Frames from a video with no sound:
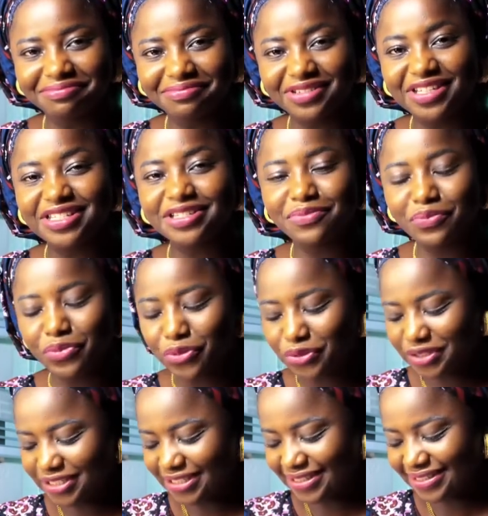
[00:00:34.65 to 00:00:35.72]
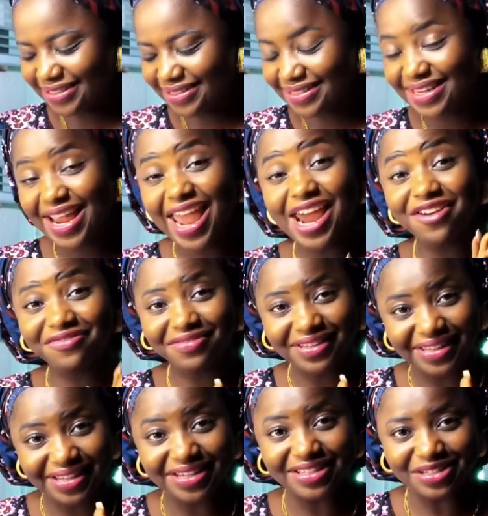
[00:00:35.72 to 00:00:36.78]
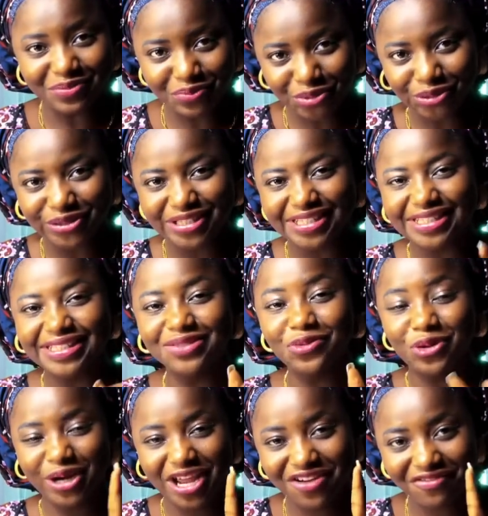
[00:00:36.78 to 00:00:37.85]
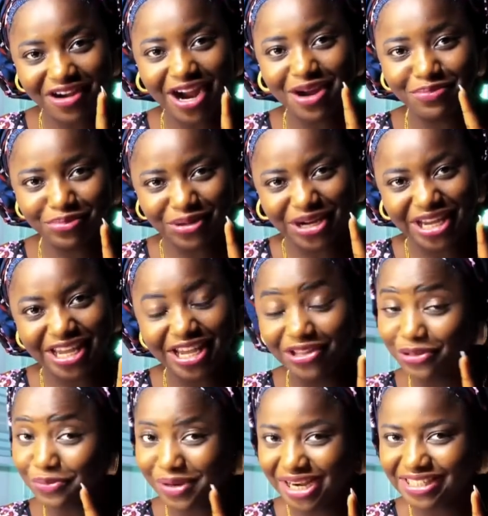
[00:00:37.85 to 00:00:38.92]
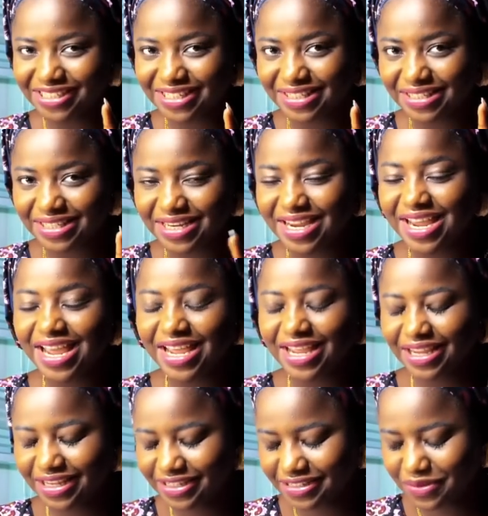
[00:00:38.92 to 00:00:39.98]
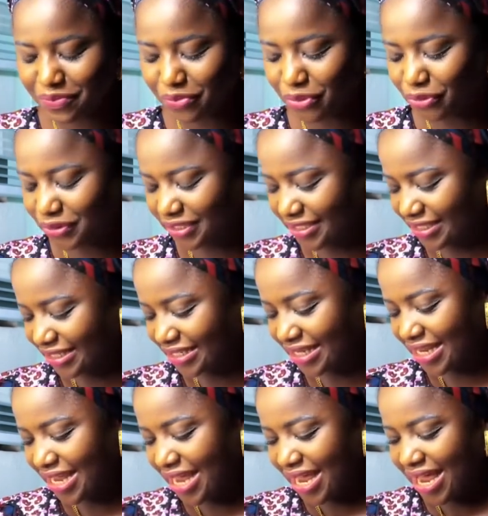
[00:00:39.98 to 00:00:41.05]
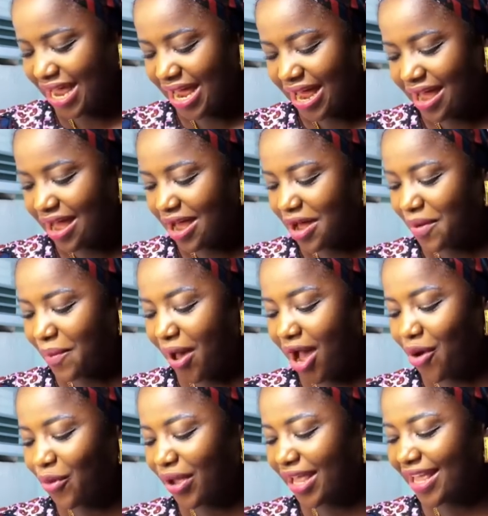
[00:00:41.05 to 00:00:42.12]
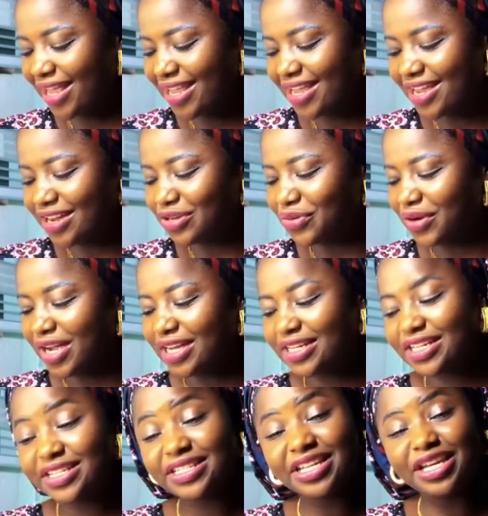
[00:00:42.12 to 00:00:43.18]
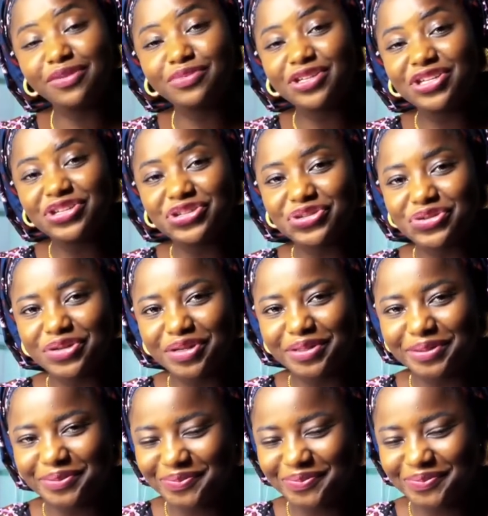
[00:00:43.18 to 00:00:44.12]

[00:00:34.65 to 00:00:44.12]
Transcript: It's important. Everything is important. Whatever I bring here, Your Majesty, is important. How Kenya, Uganda escaped Israel.